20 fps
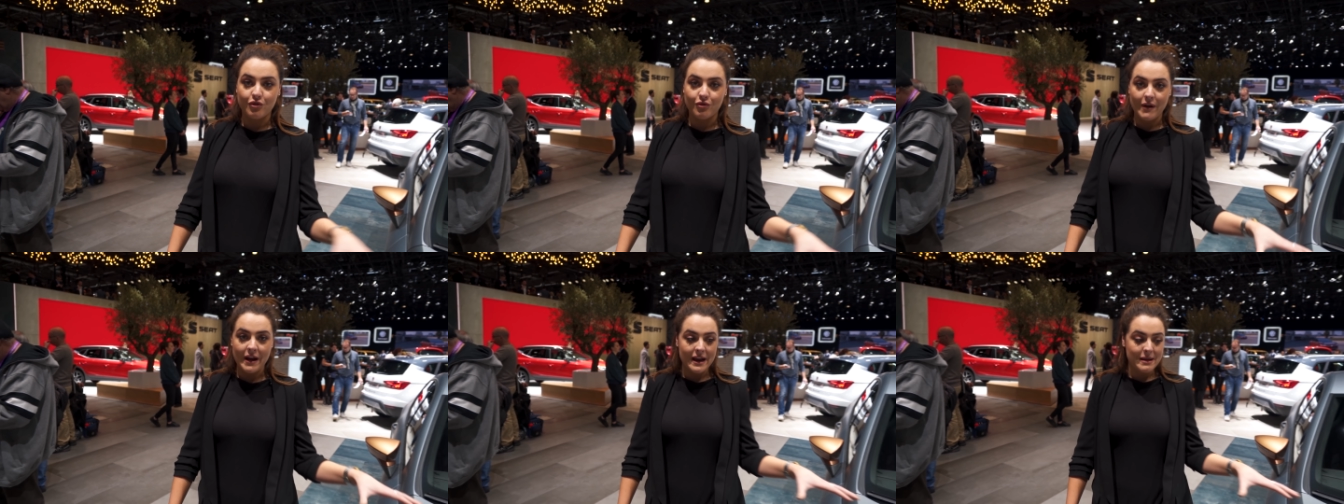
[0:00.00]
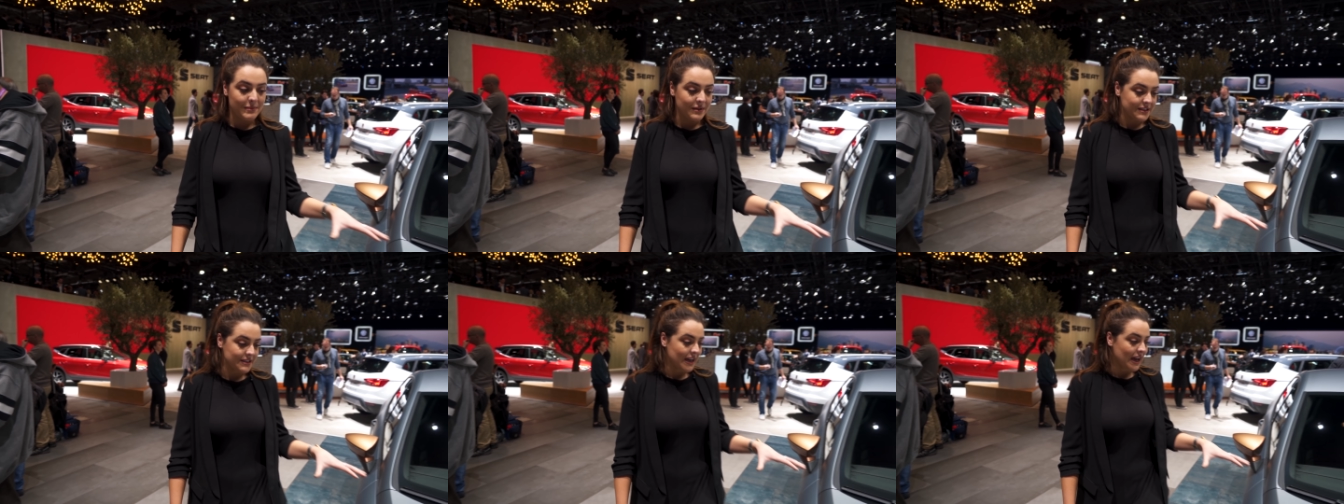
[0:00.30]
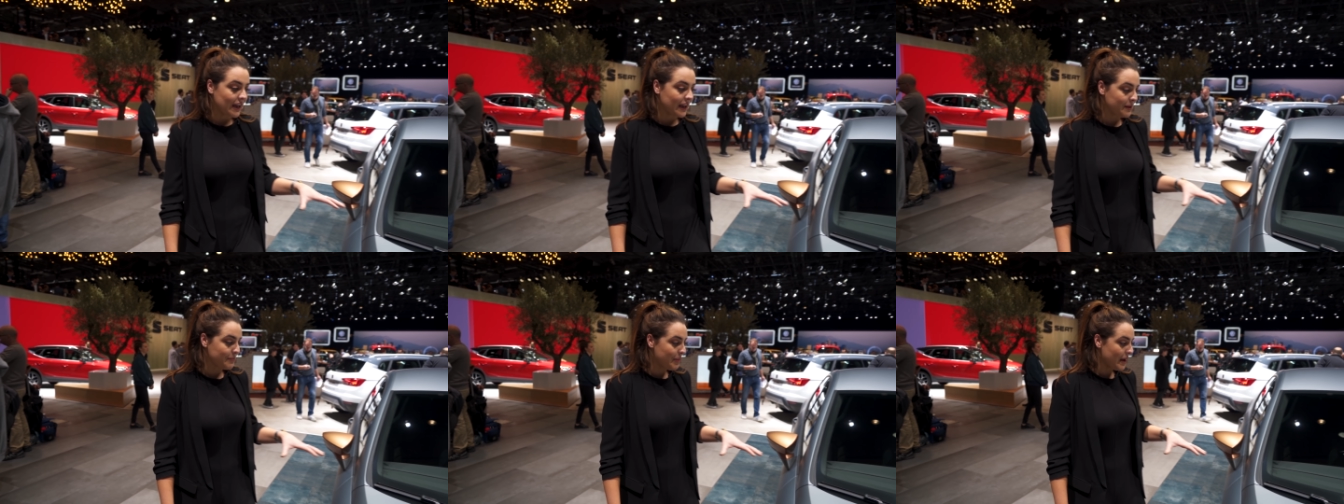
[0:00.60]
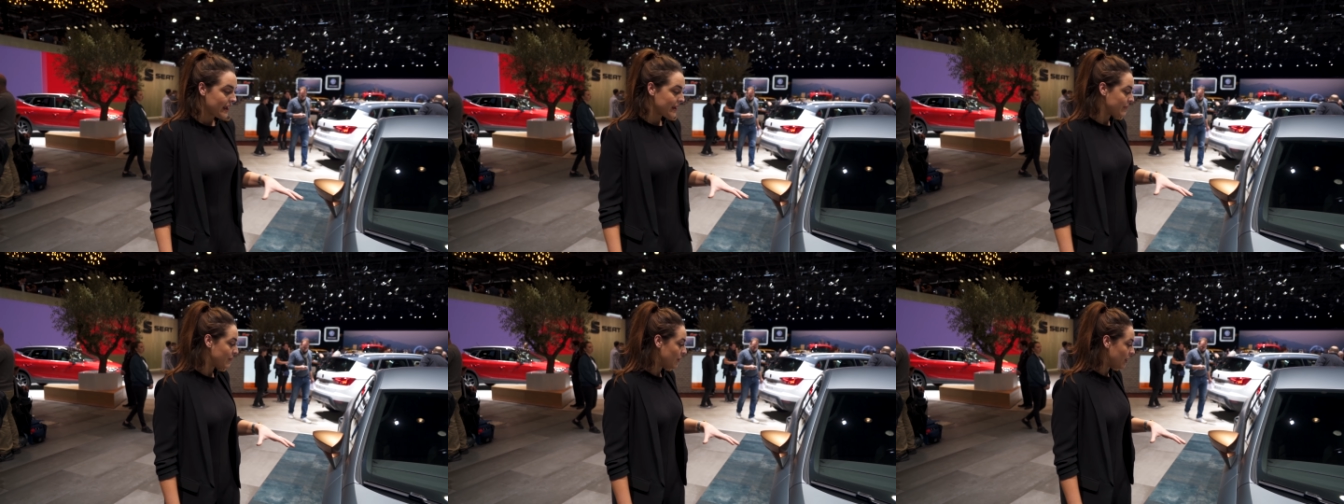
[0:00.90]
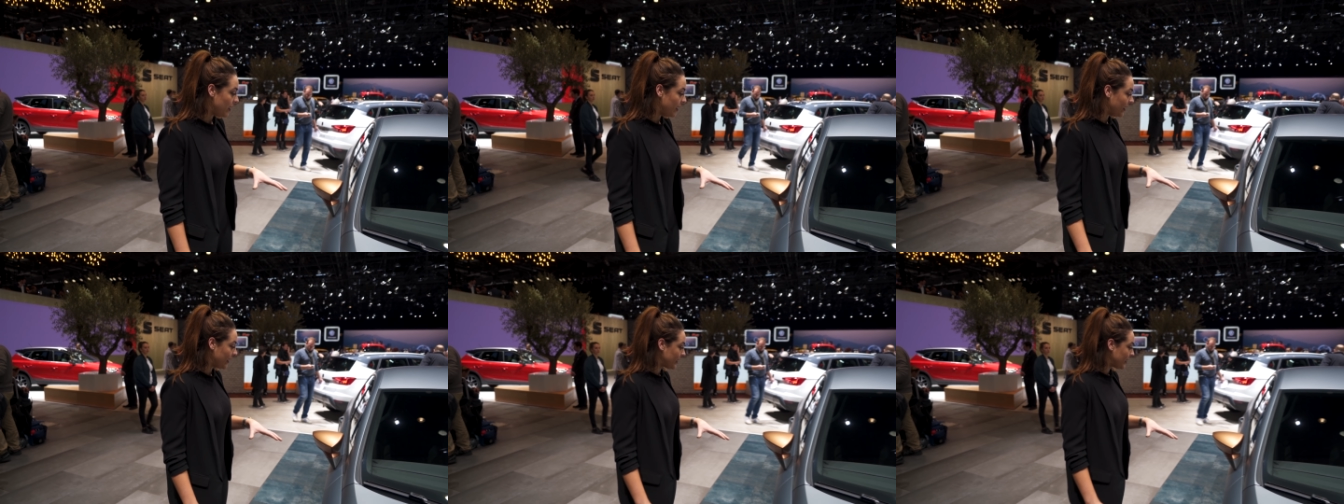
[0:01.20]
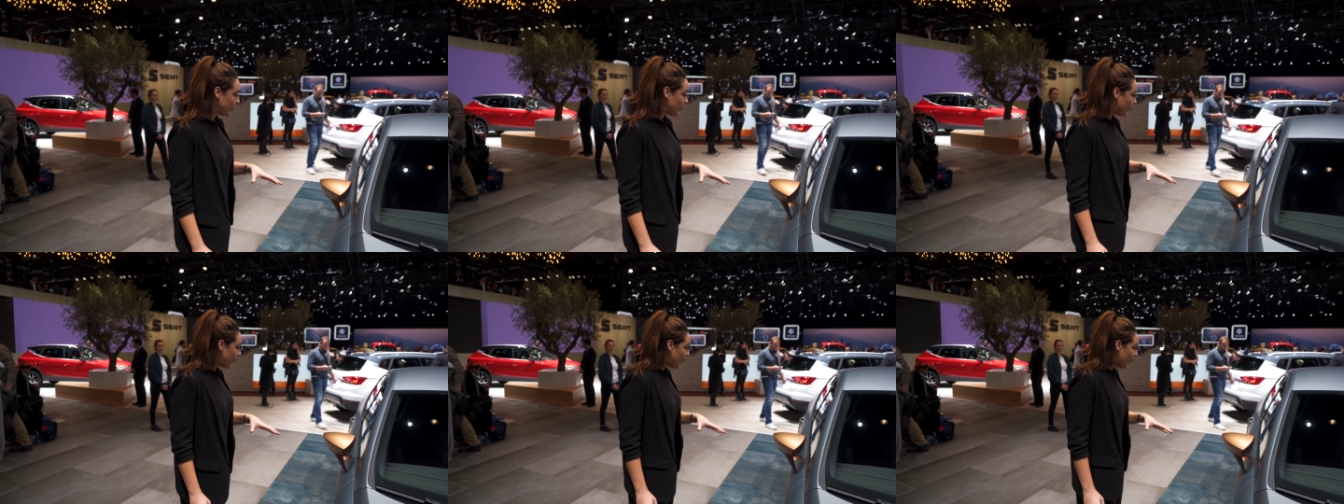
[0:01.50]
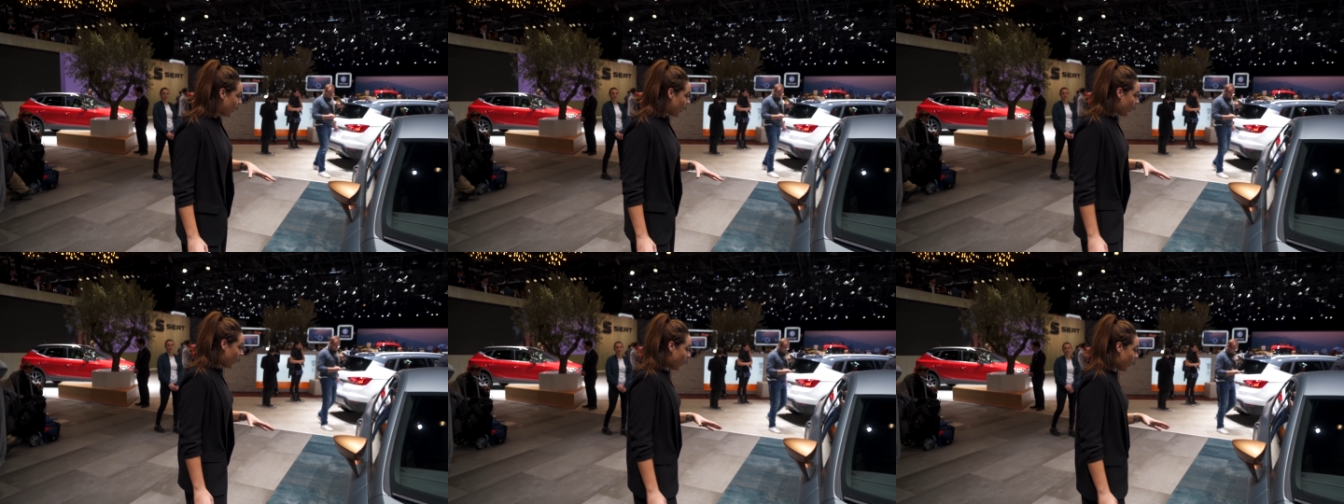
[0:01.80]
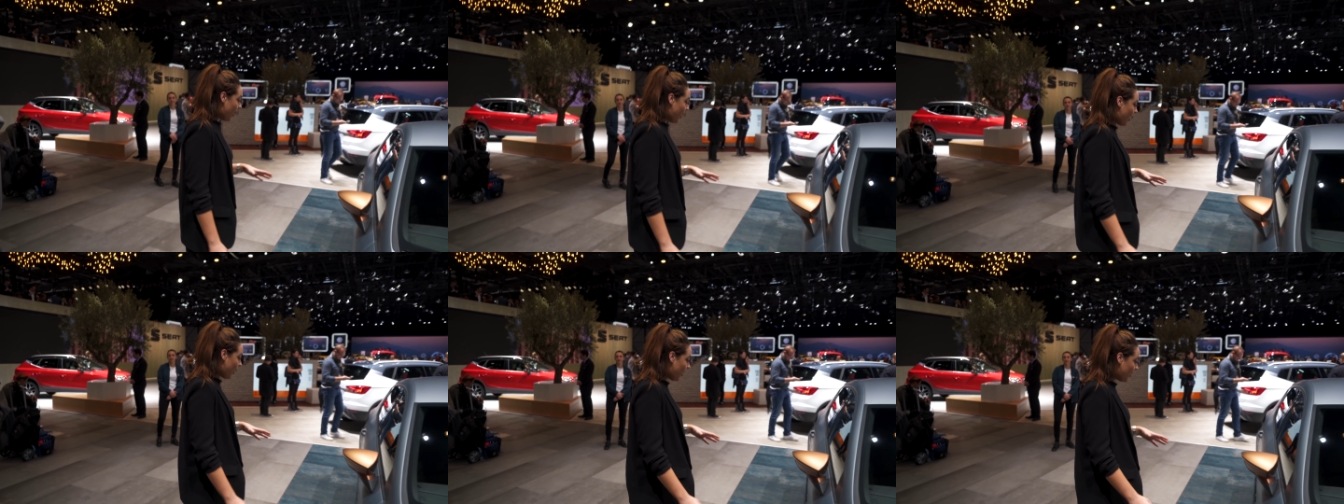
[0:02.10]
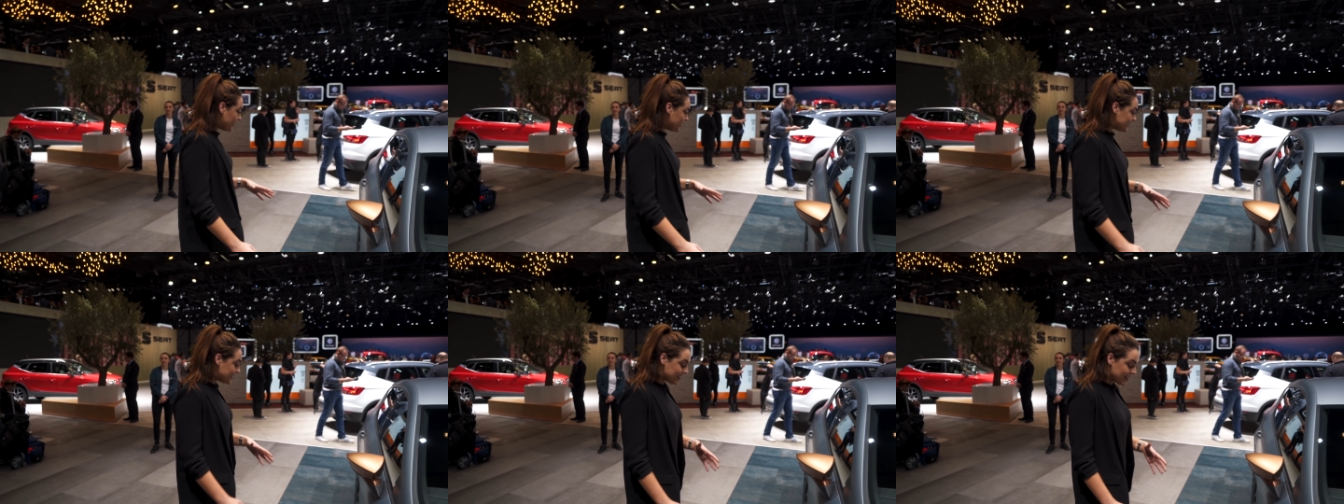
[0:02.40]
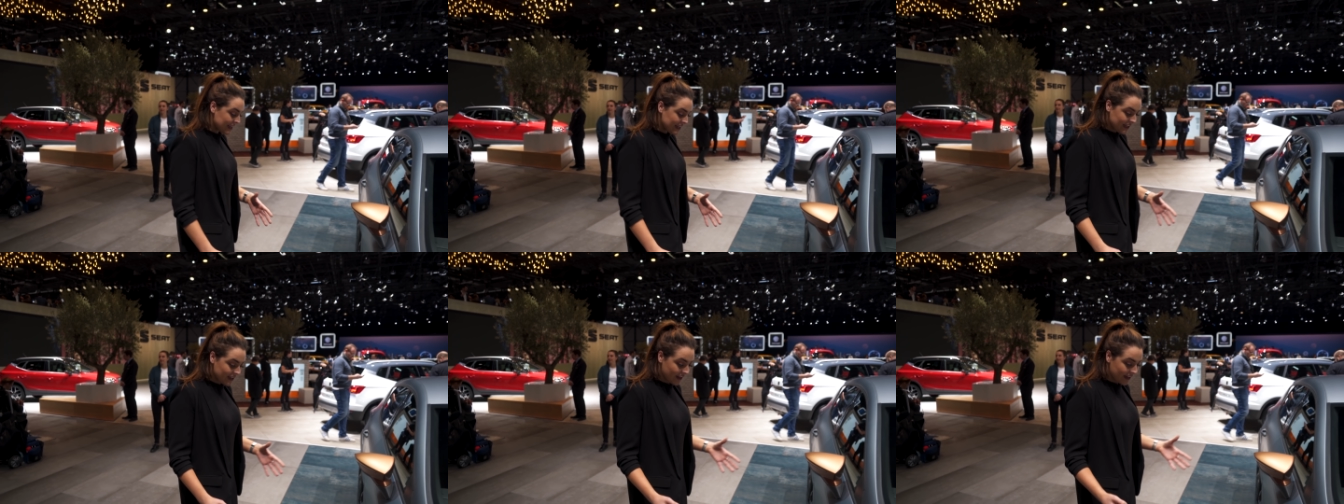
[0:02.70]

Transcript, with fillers: grey metallic paintwork. Honestly,